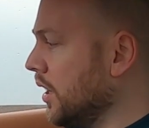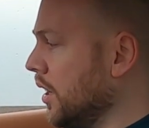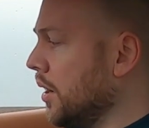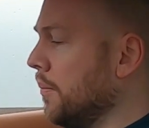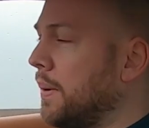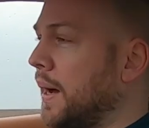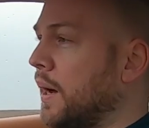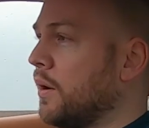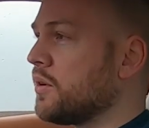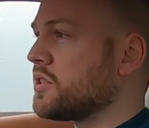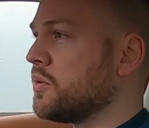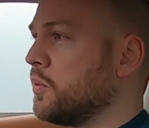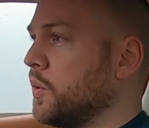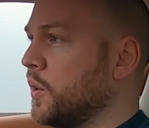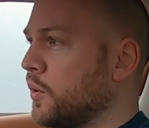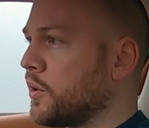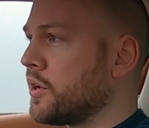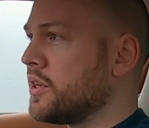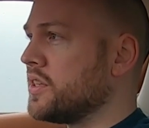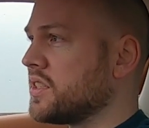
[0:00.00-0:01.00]
Bowers &
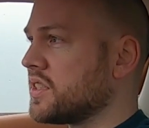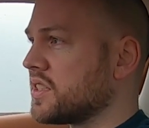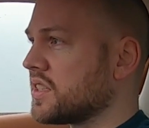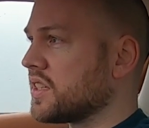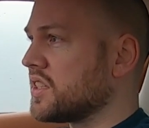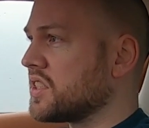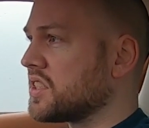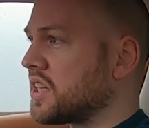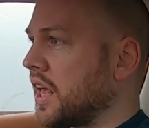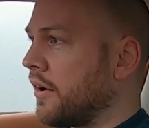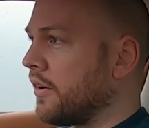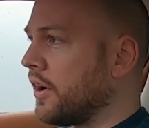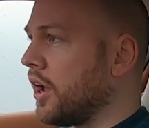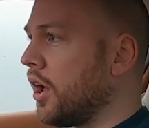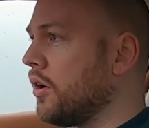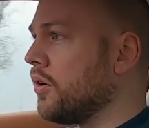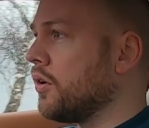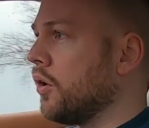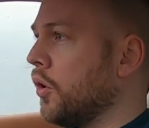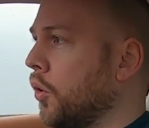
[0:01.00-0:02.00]
Wilkins
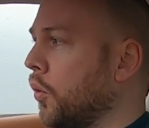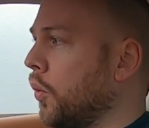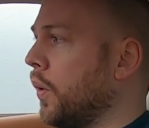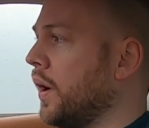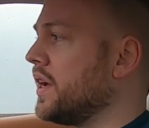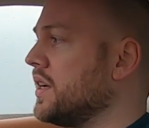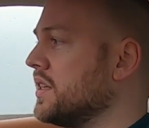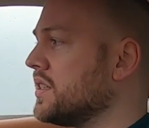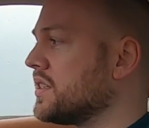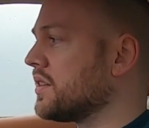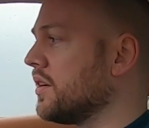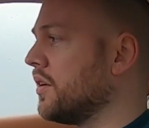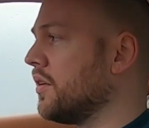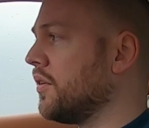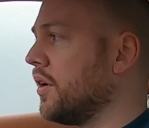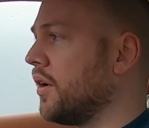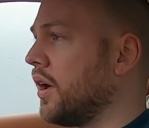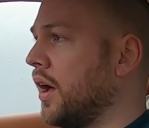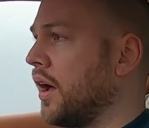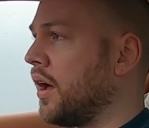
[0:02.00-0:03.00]
stereo, always
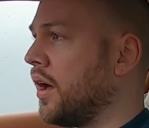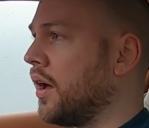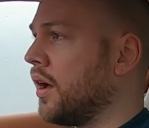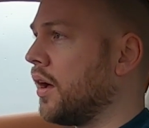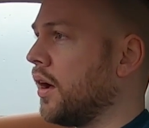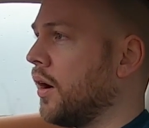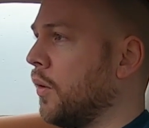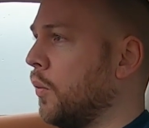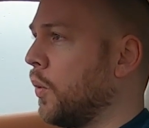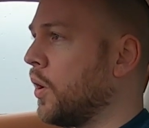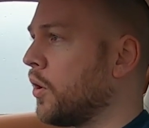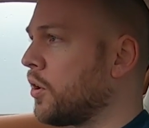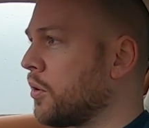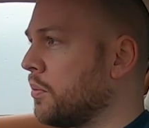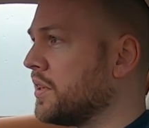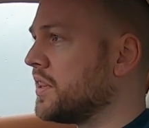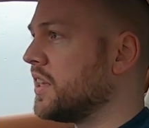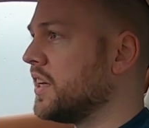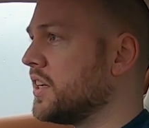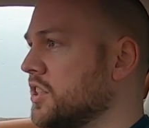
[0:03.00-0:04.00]
a welcome
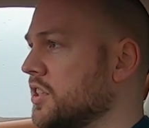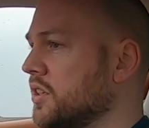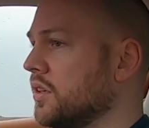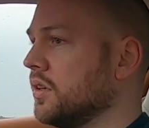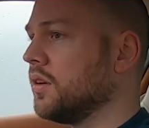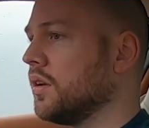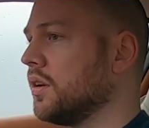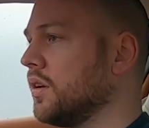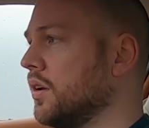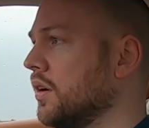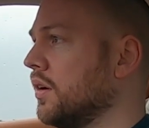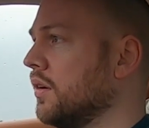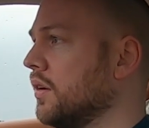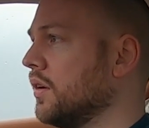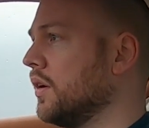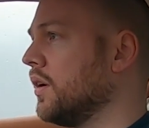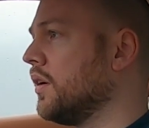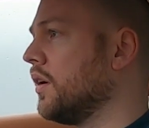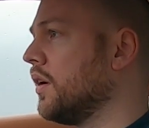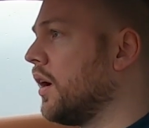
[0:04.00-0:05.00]
addition.
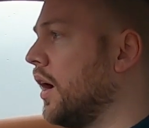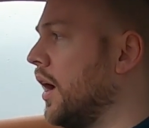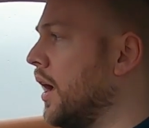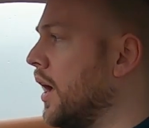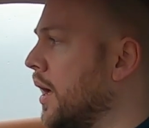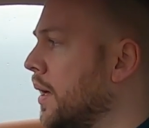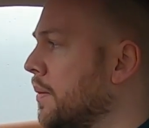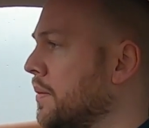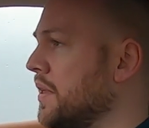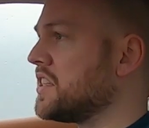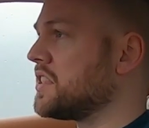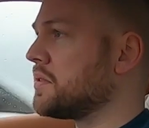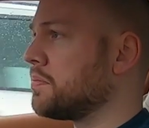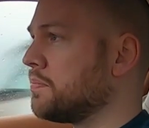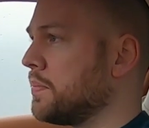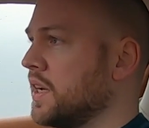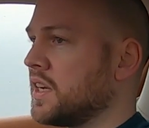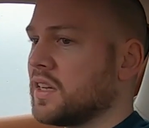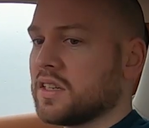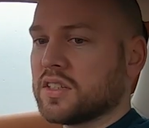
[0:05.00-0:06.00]
And there's
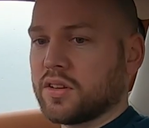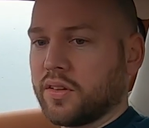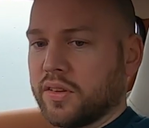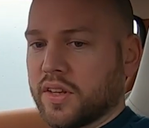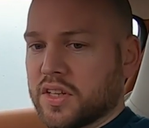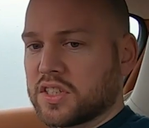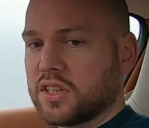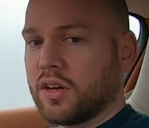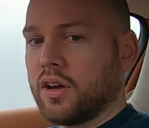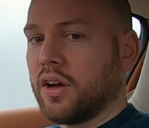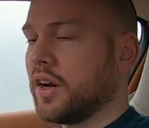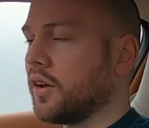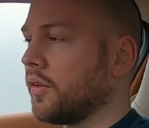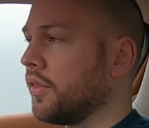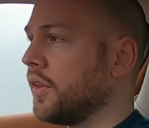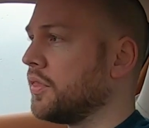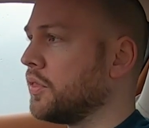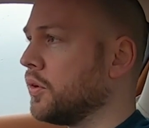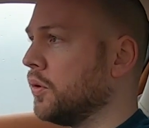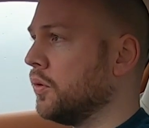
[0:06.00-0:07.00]
speakers on the side, on the
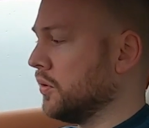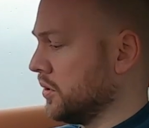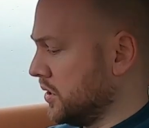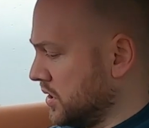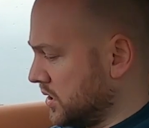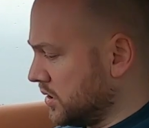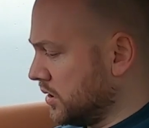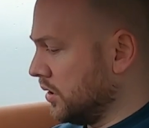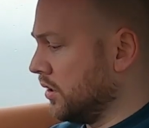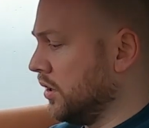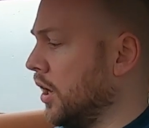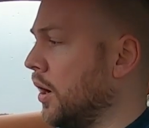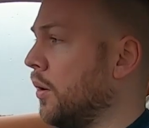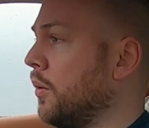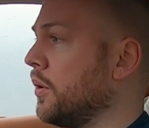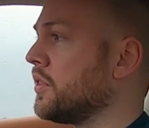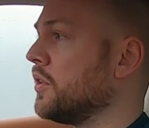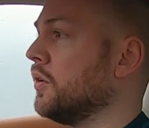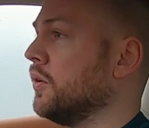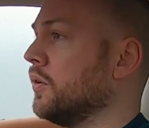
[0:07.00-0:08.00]
doors, lower
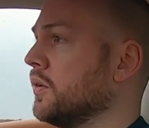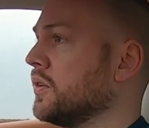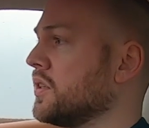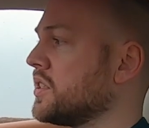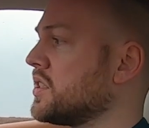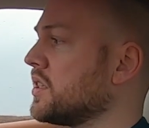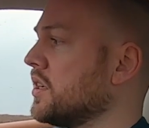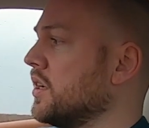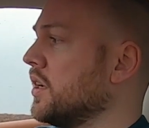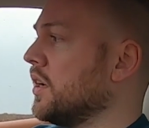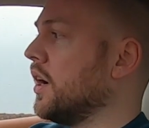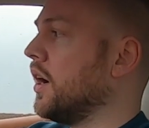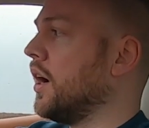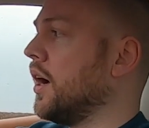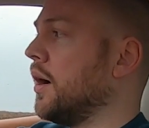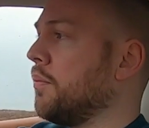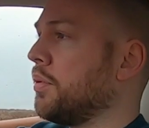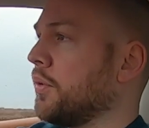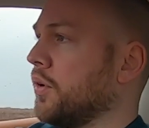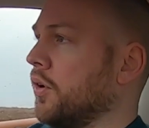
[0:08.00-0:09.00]
doors,
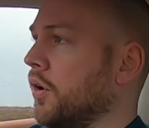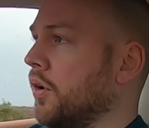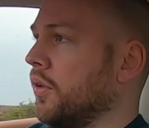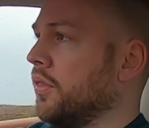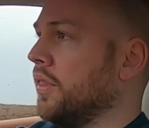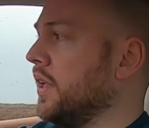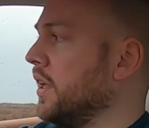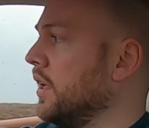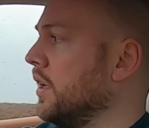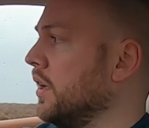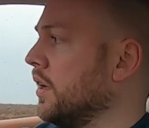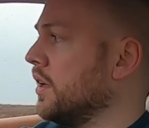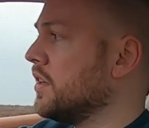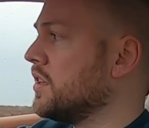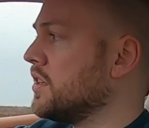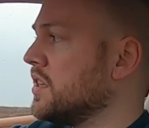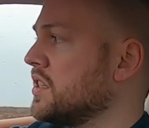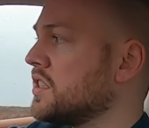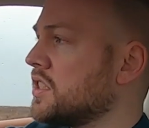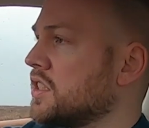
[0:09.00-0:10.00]
up on
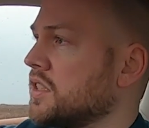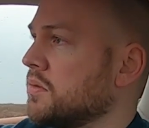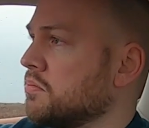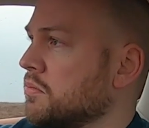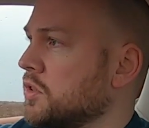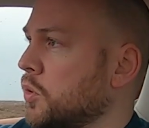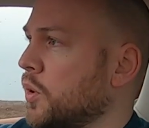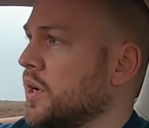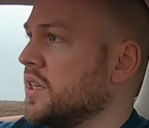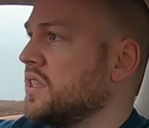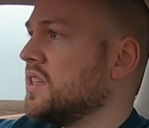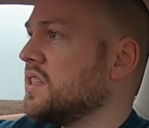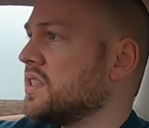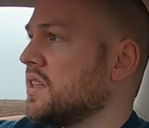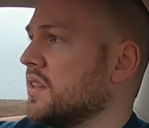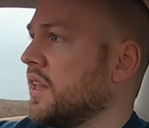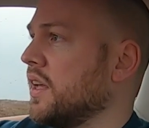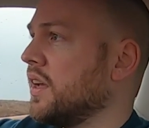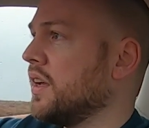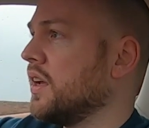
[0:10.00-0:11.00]
there's some tweeters in
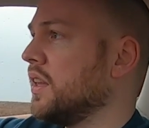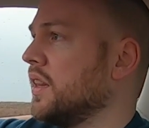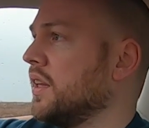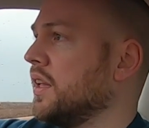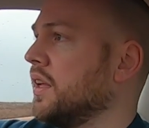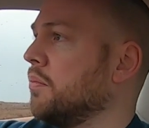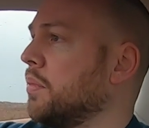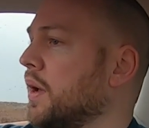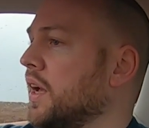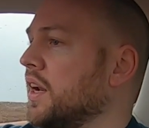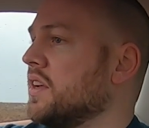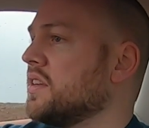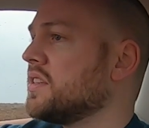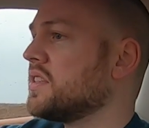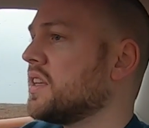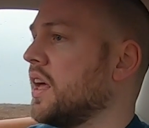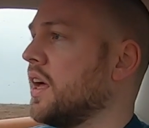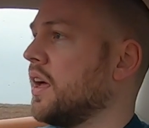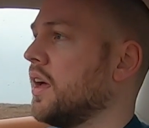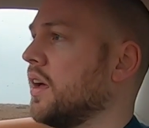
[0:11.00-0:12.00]
the pillars
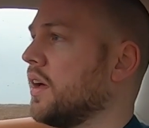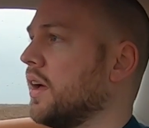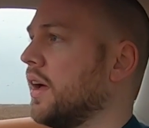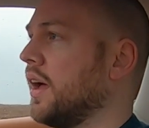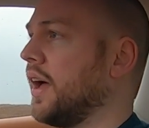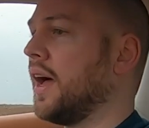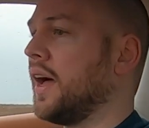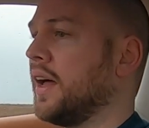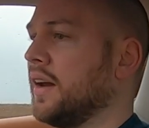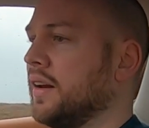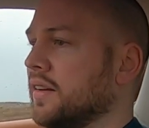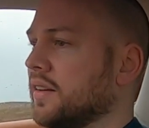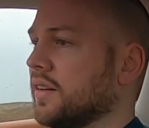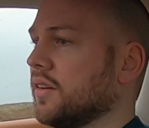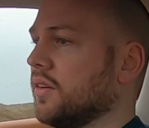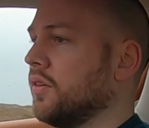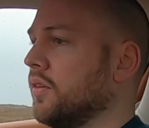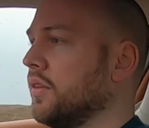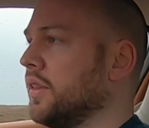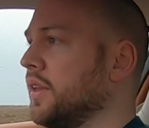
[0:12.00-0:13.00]
there, and
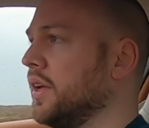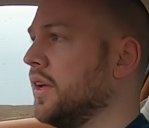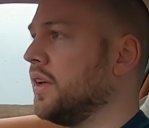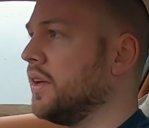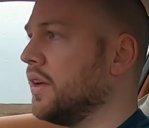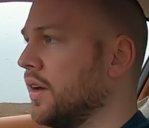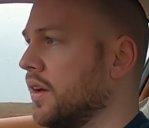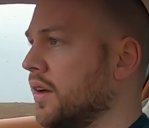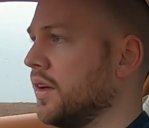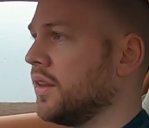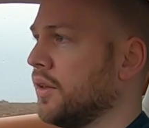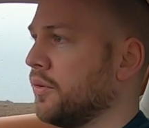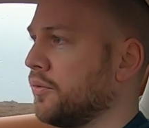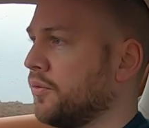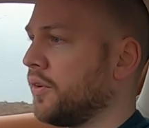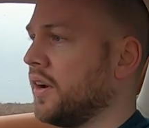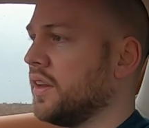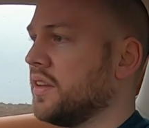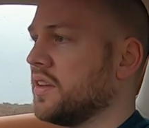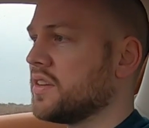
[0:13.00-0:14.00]
on in the
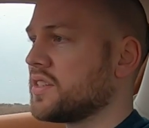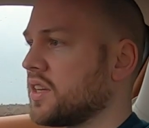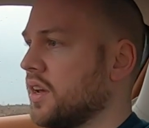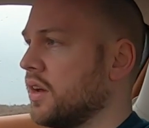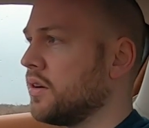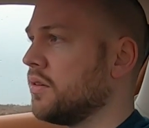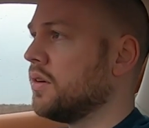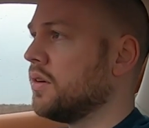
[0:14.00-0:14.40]
front, so,